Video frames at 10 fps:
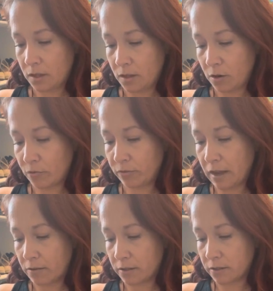Or
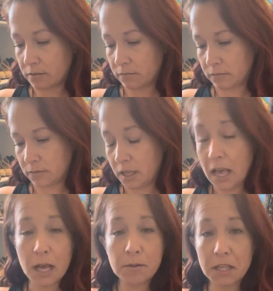flowers.
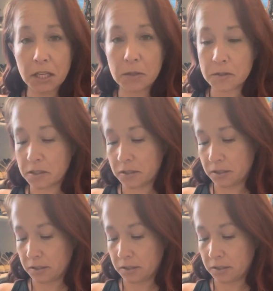I was close.